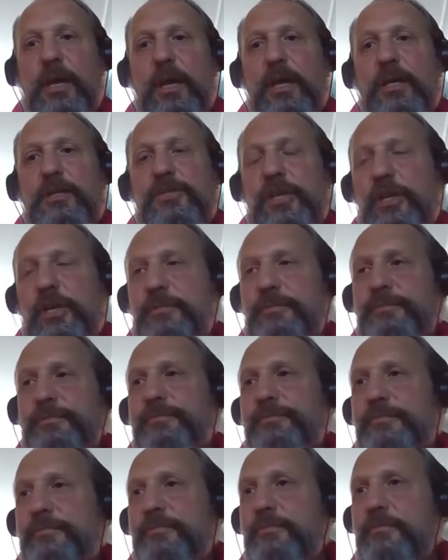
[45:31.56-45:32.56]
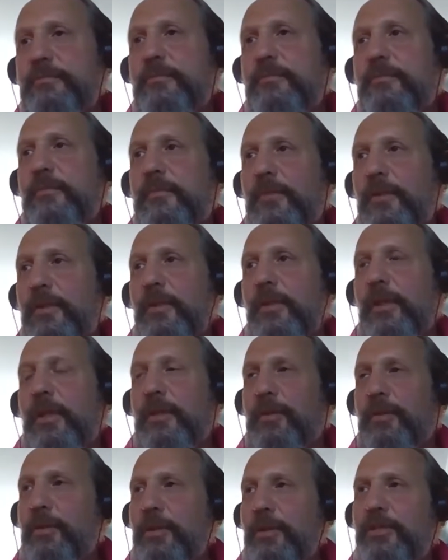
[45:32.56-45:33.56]
So
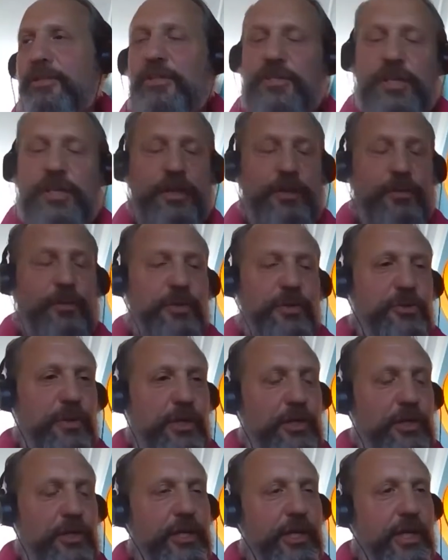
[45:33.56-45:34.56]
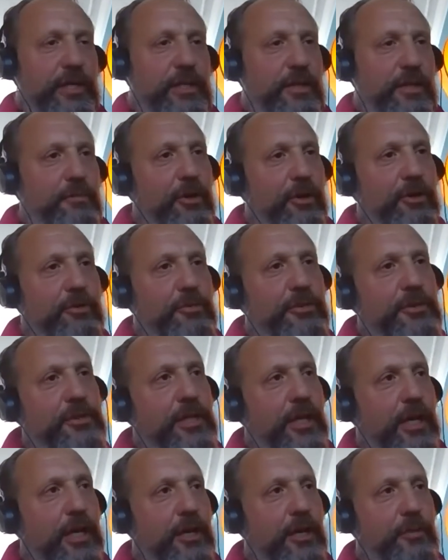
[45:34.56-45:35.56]
this is something which we're looking at the moment.
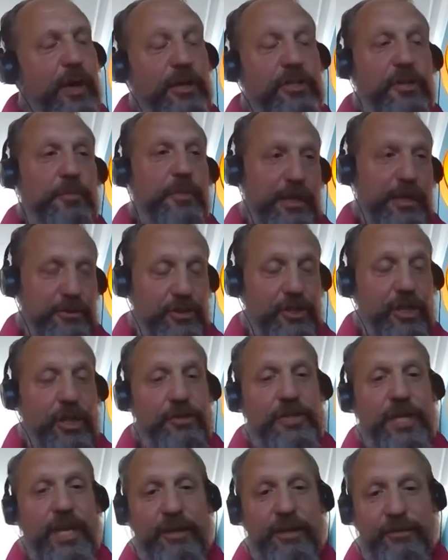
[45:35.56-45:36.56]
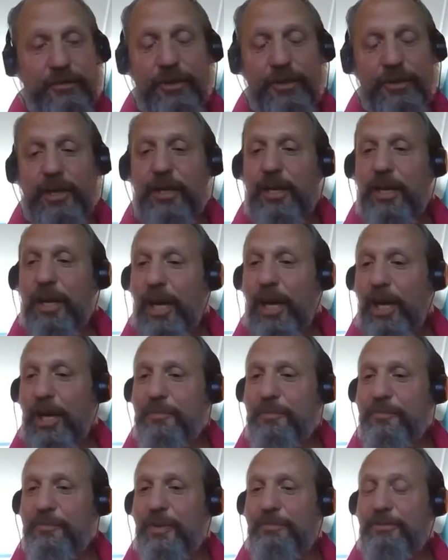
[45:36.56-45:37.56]
Actually, I'm about to go down
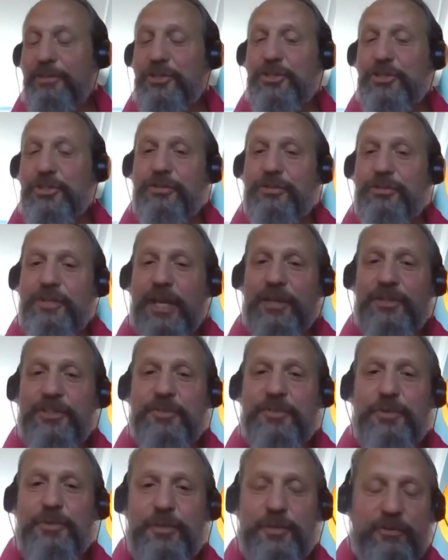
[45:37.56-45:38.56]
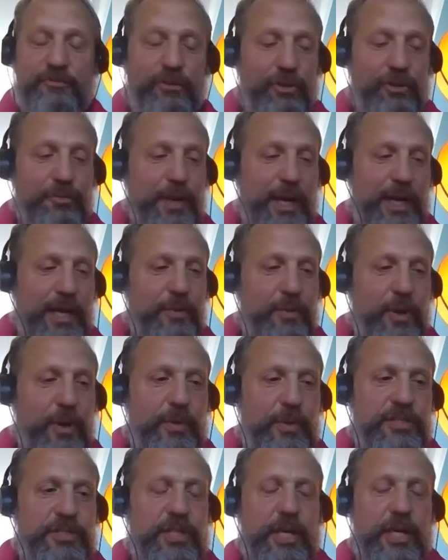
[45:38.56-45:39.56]
very soon down to Birmingham Royal Ballet, where
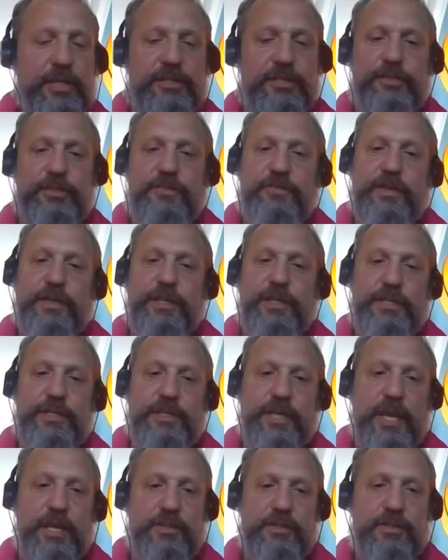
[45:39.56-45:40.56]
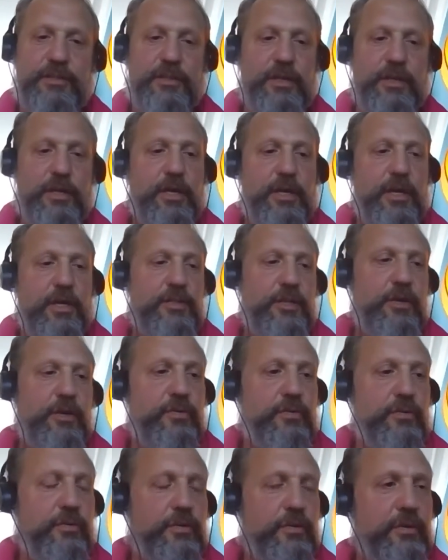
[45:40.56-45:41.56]
we're starting to fitness test.
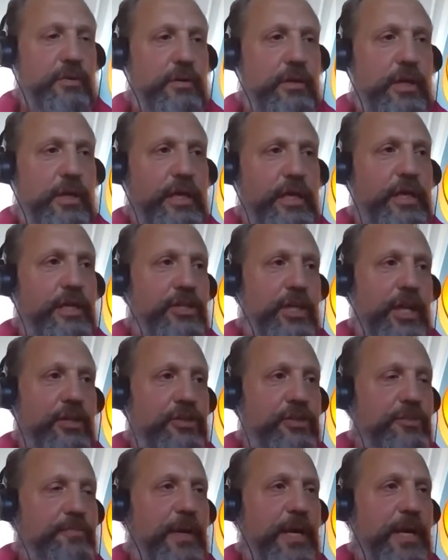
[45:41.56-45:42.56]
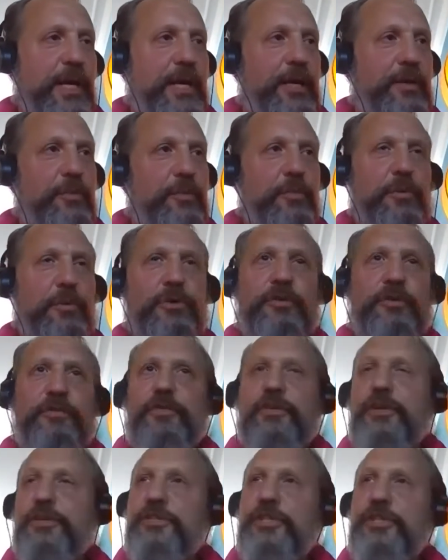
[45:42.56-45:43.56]
So English National Ballet were one of the
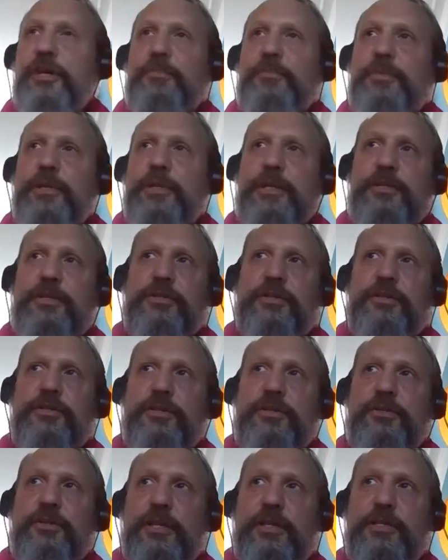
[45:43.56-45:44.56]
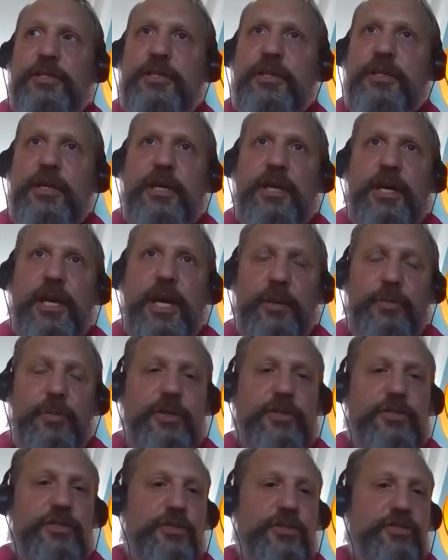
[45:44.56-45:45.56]
first companies to do this, and we
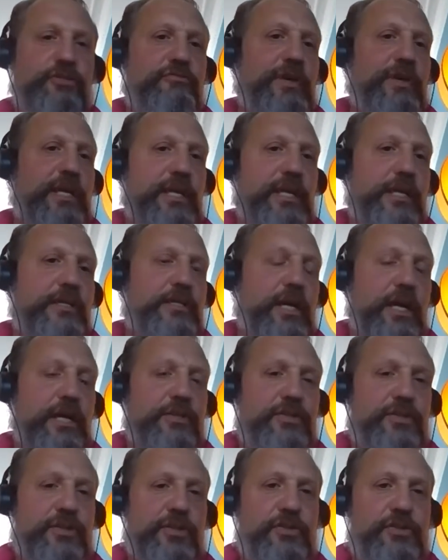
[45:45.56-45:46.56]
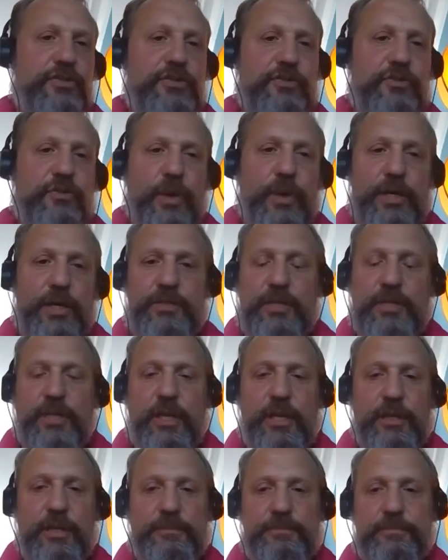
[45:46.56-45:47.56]
used to screen their dancers twice a
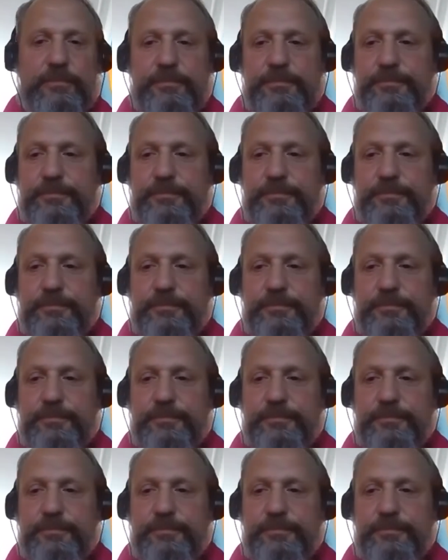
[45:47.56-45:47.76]
year.